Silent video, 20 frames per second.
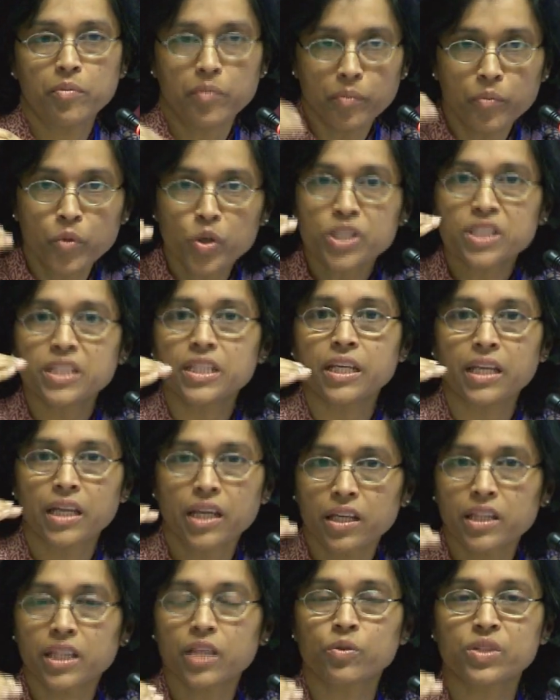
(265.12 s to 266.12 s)
Mostly,
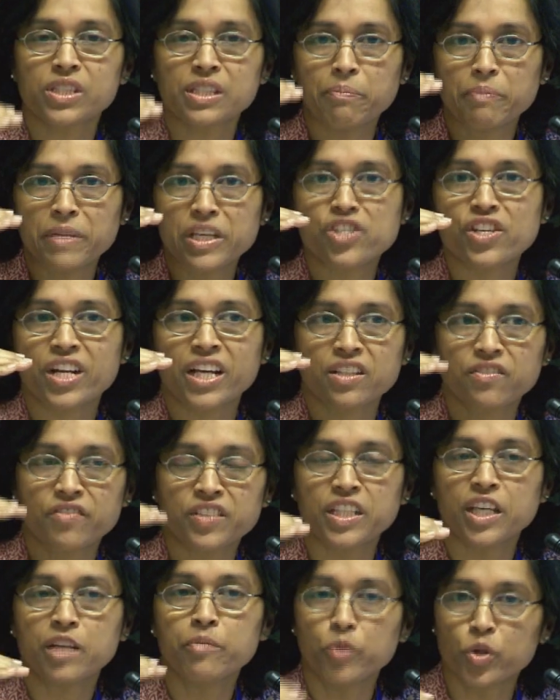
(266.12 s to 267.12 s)
there was some major
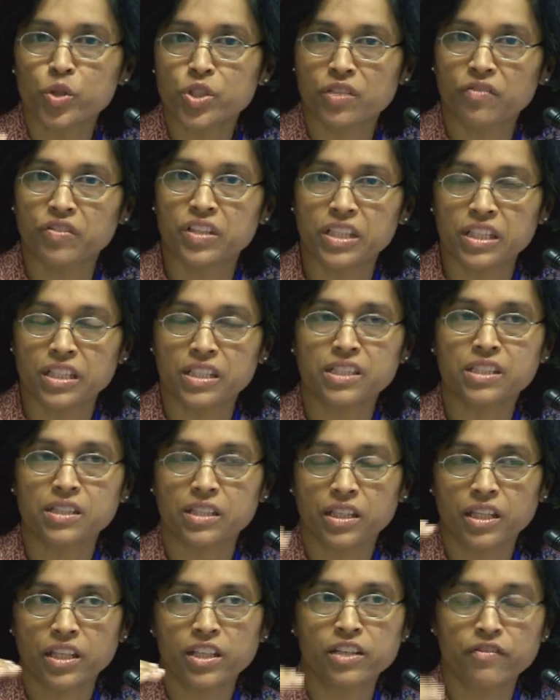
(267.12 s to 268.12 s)
activity in most of the years,
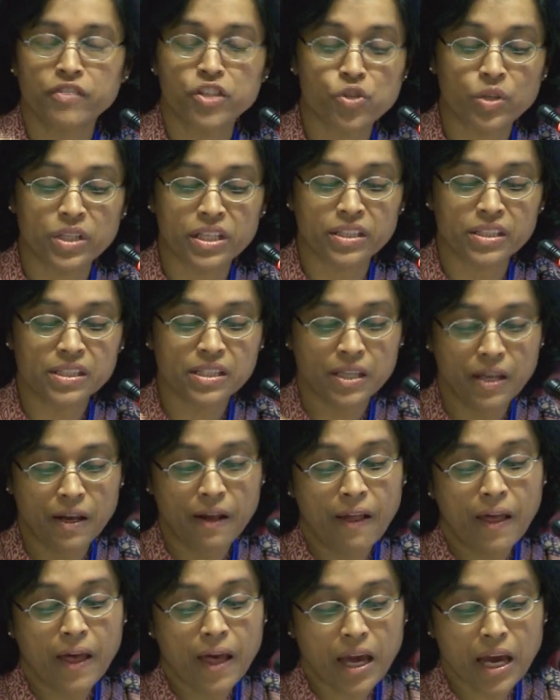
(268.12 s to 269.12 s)
individual years.
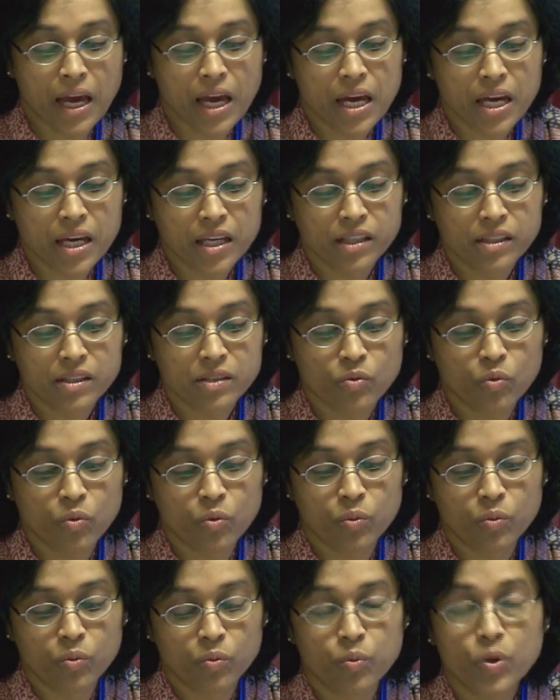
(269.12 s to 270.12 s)
And
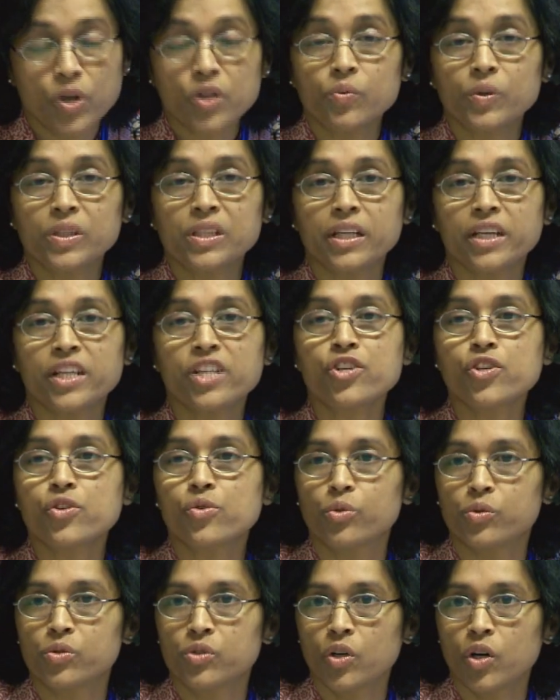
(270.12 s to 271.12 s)
what were the
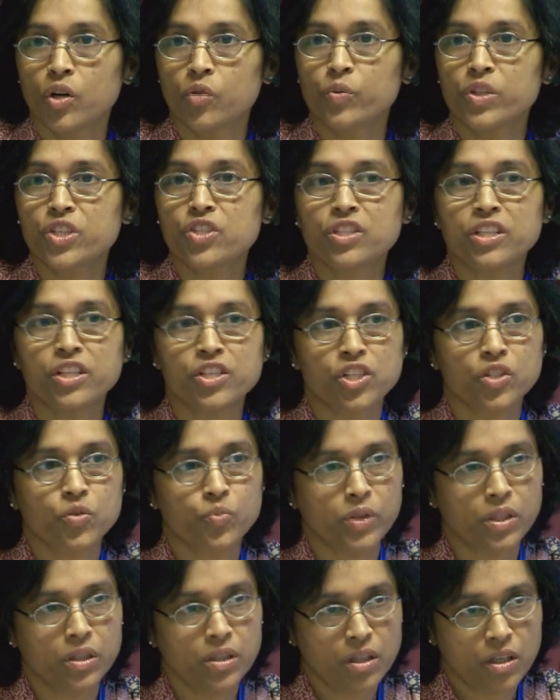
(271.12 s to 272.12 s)
issues on which teachers
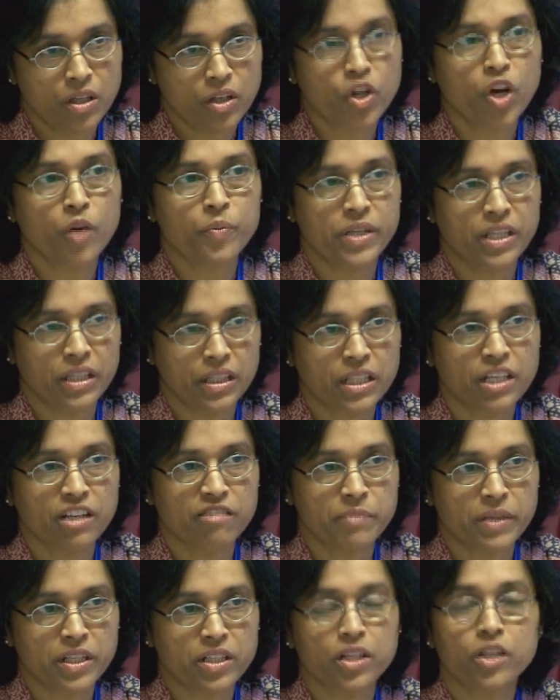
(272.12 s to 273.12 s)
were lobbying the
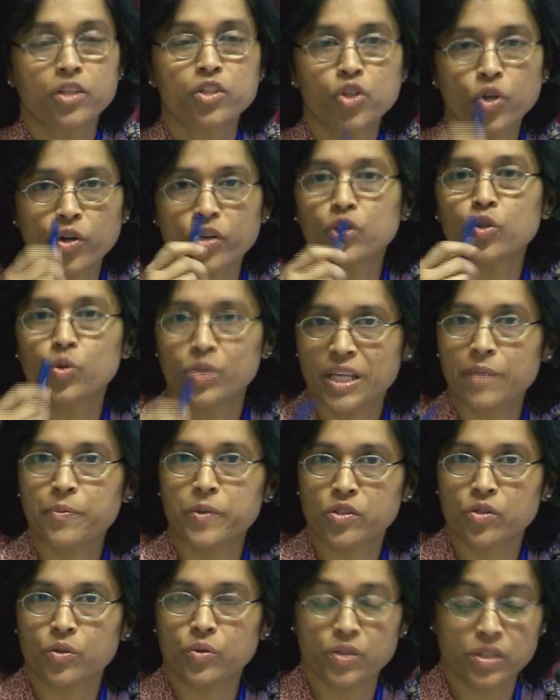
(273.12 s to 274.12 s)
government during those
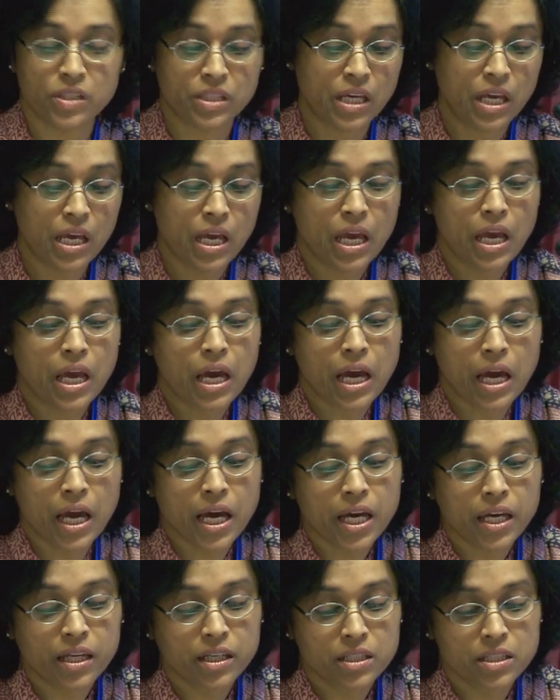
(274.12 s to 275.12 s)
episodes?
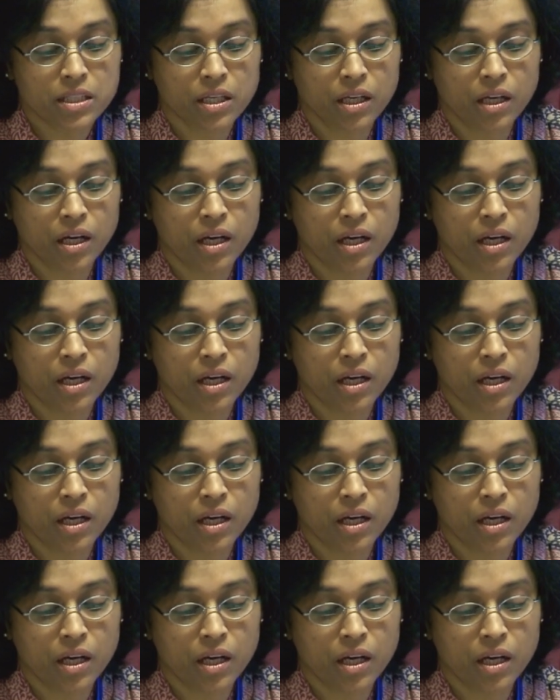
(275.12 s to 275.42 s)
And